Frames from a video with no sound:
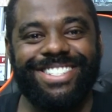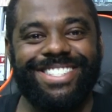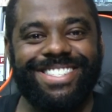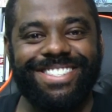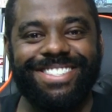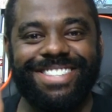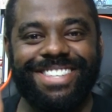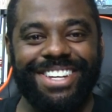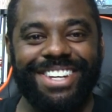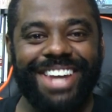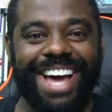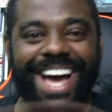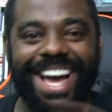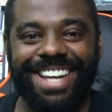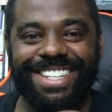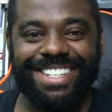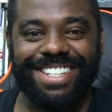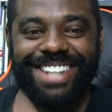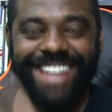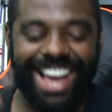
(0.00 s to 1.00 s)
just
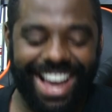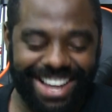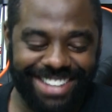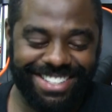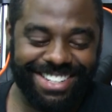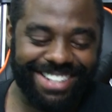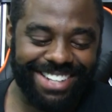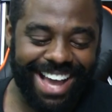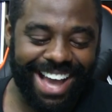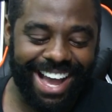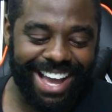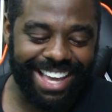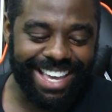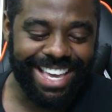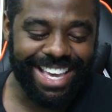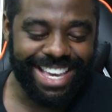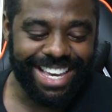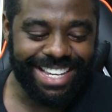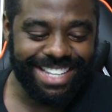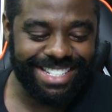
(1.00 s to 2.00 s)
deny, deny, deny.
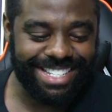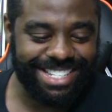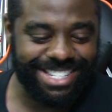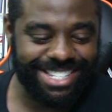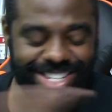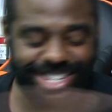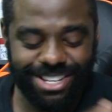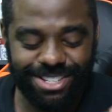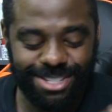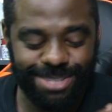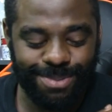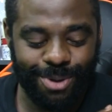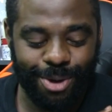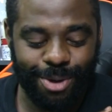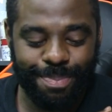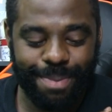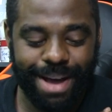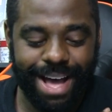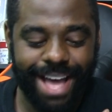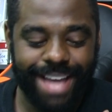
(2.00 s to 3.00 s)
He says, do you
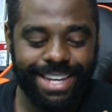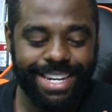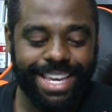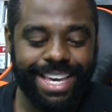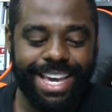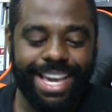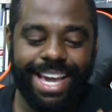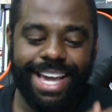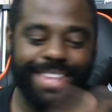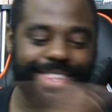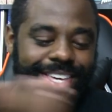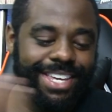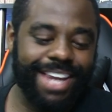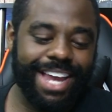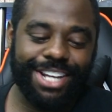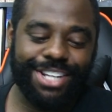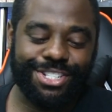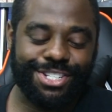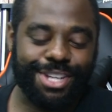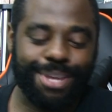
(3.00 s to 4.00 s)
smoke pot? Then
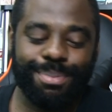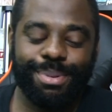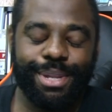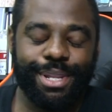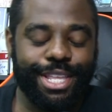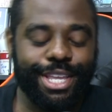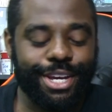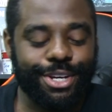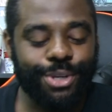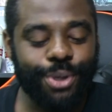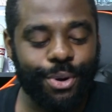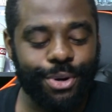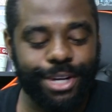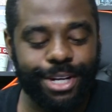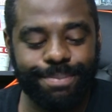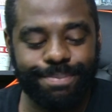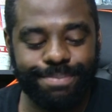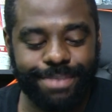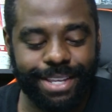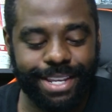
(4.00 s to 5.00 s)
I just completely ignored
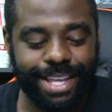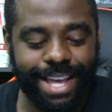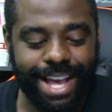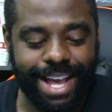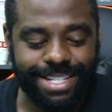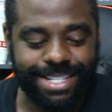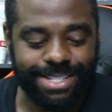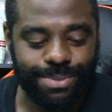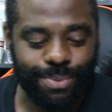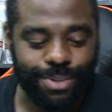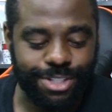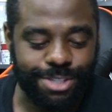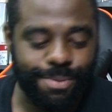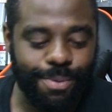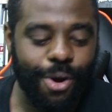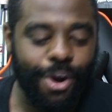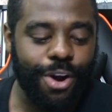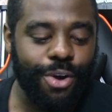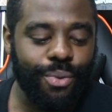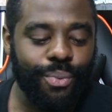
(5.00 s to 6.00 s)
it. Then he asked once
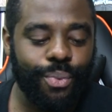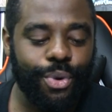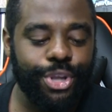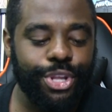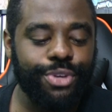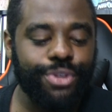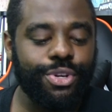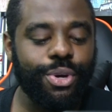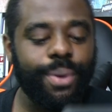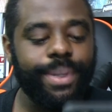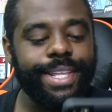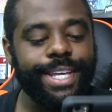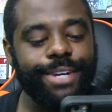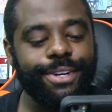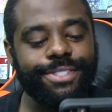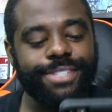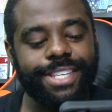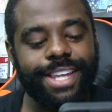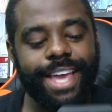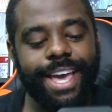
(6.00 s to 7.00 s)
more, what are you doing
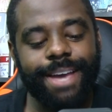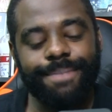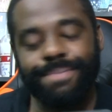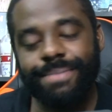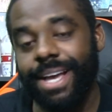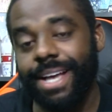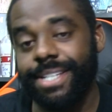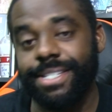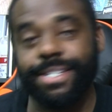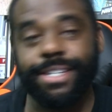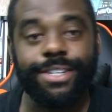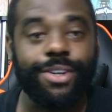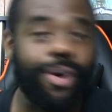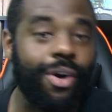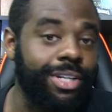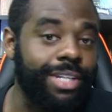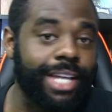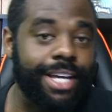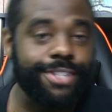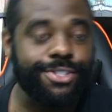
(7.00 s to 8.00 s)
later today? I said,
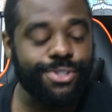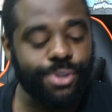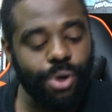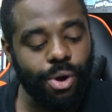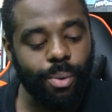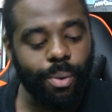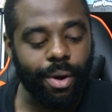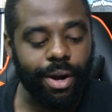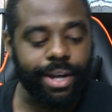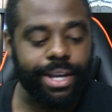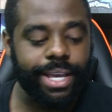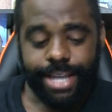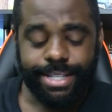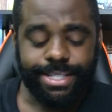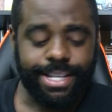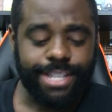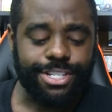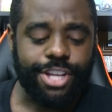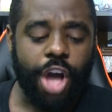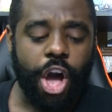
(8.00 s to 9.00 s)
online schoolwork. He
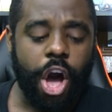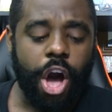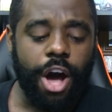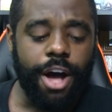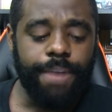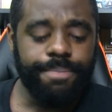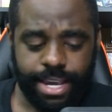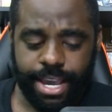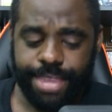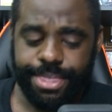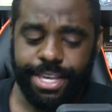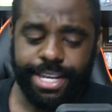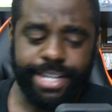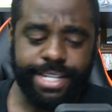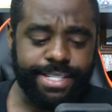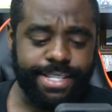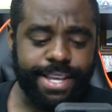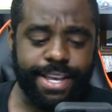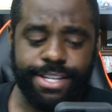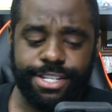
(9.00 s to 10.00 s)
says, aw. And then
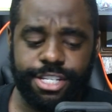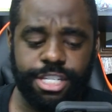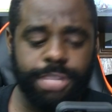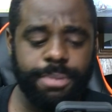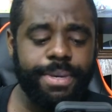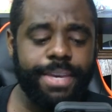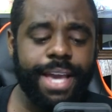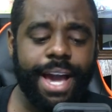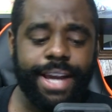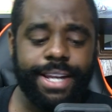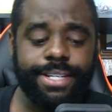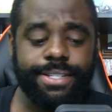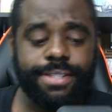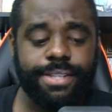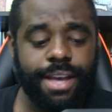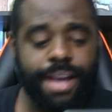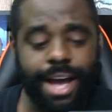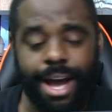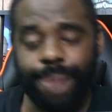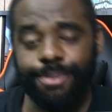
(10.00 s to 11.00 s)
he says, to be
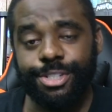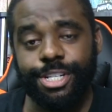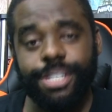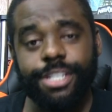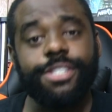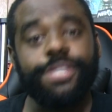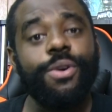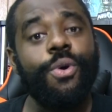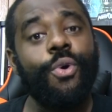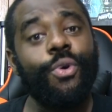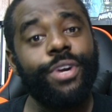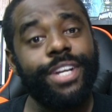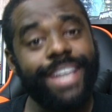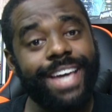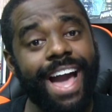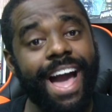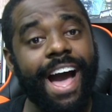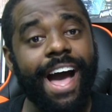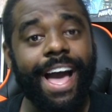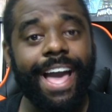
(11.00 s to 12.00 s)
honest, I'm just a horny
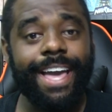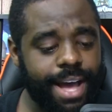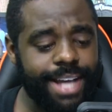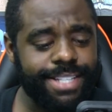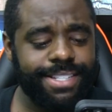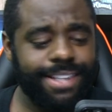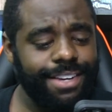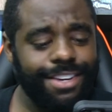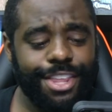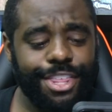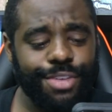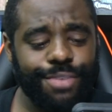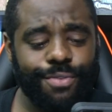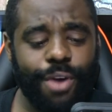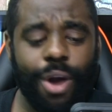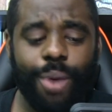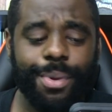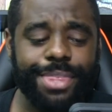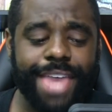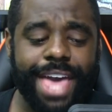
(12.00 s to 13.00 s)
guy. I said, nothing
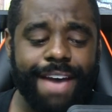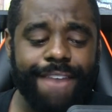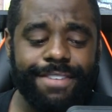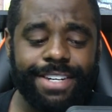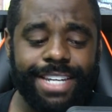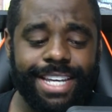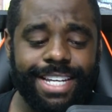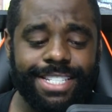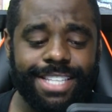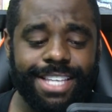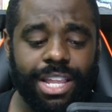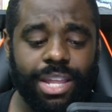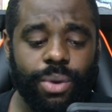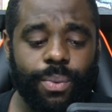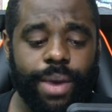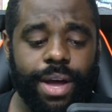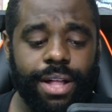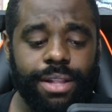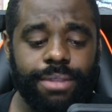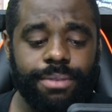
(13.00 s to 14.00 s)
wrong with having needs,
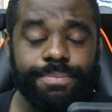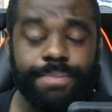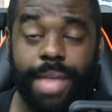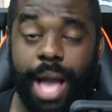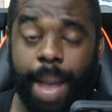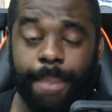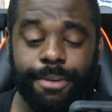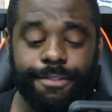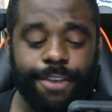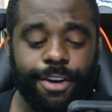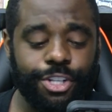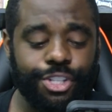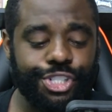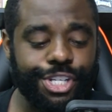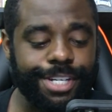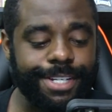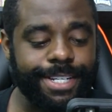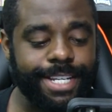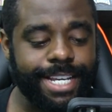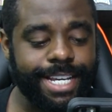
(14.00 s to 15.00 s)
lol. I'm a
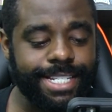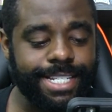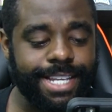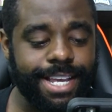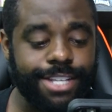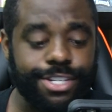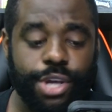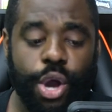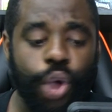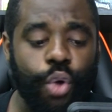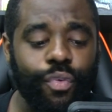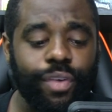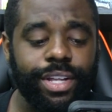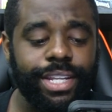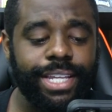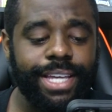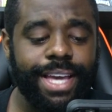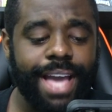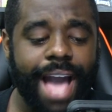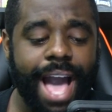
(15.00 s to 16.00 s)
virgin. He says, oh
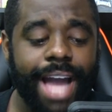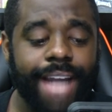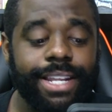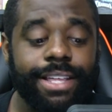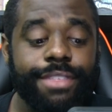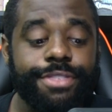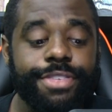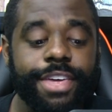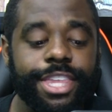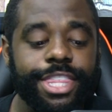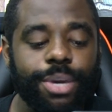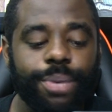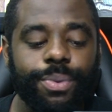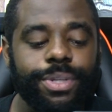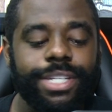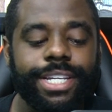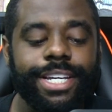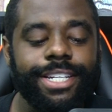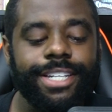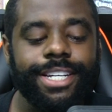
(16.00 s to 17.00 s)
really? I didn't think there
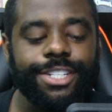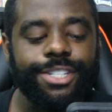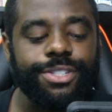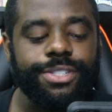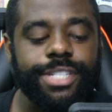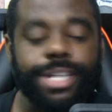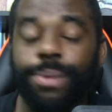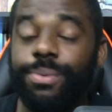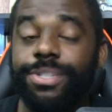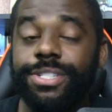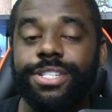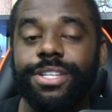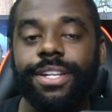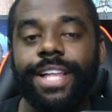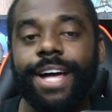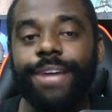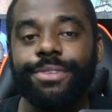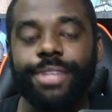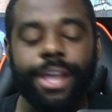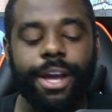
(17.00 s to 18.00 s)
were teenagers that were still
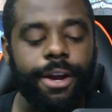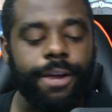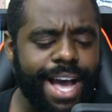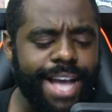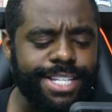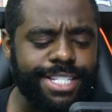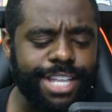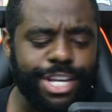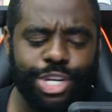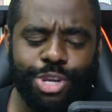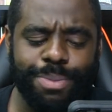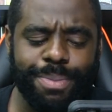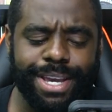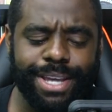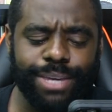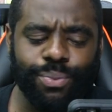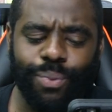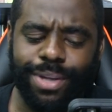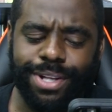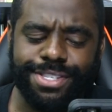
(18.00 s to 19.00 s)
out there. I said, you
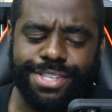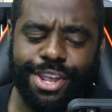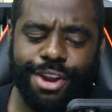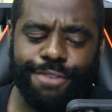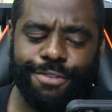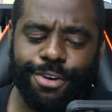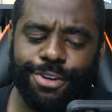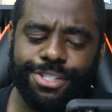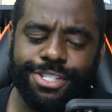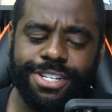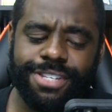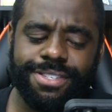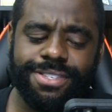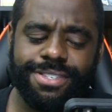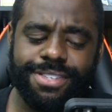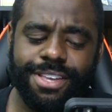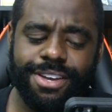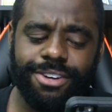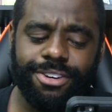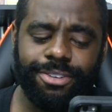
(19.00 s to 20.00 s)
mean ones that are virgins
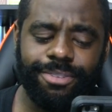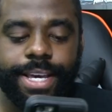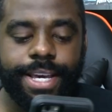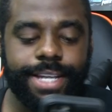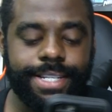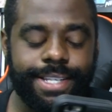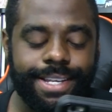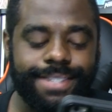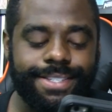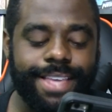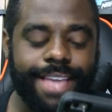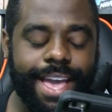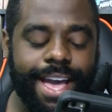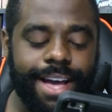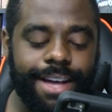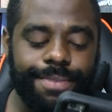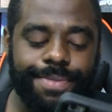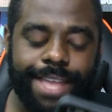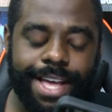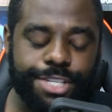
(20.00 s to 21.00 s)
still? He says,
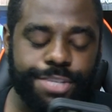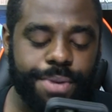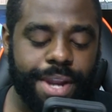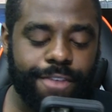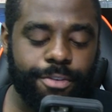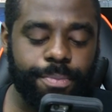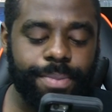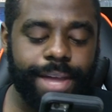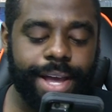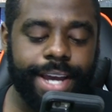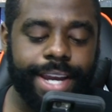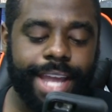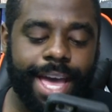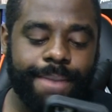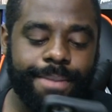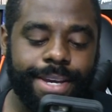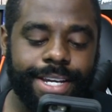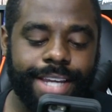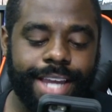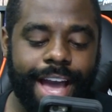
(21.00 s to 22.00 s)
yeah. That's when I replied, I
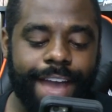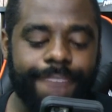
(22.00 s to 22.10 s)
mean,